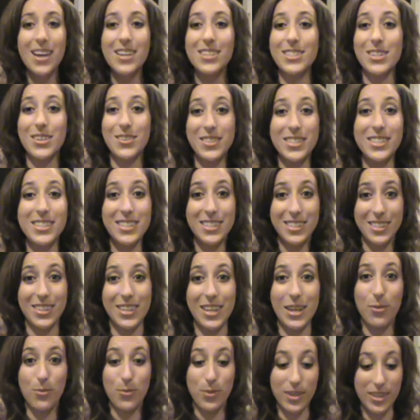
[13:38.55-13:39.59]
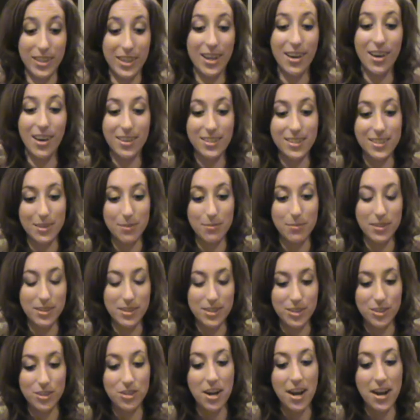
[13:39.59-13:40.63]
So this is looking really awesome.
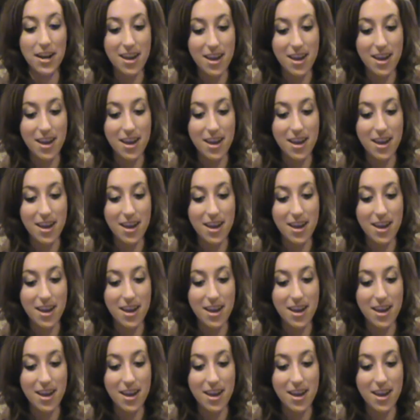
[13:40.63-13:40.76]
Let's